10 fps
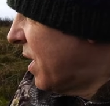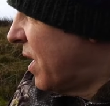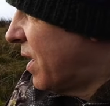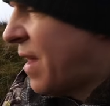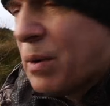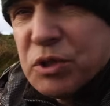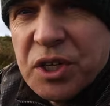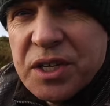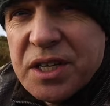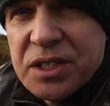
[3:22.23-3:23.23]
And that was
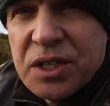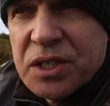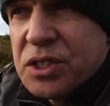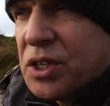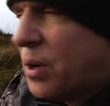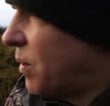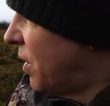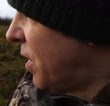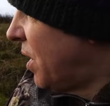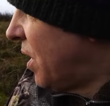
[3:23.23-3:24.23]
at a distance. So
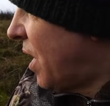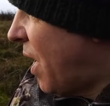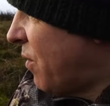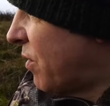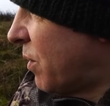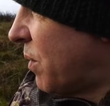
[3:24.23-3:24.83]
hopefully